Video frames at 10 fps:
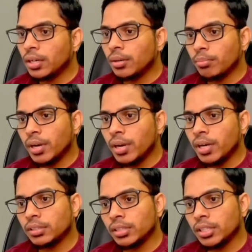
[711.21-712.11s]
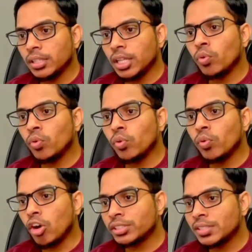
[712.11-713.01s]
but they lower the
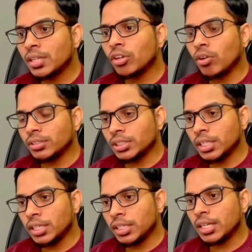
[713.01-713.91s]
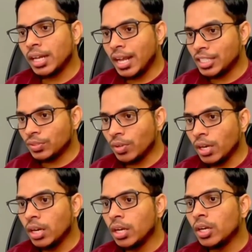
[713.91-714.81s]
oxygen concentration as well
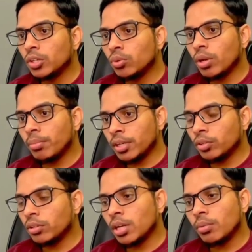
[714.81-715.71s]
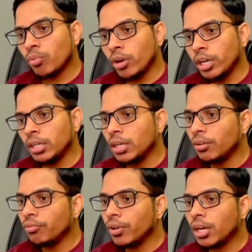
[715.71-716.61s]
to a particular point
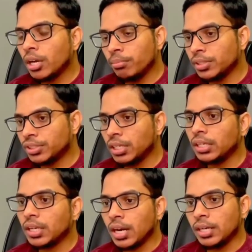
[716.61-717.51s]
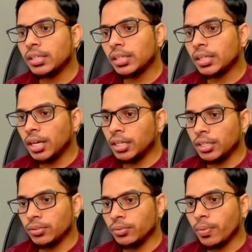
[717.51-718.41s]
where combustion can't continue.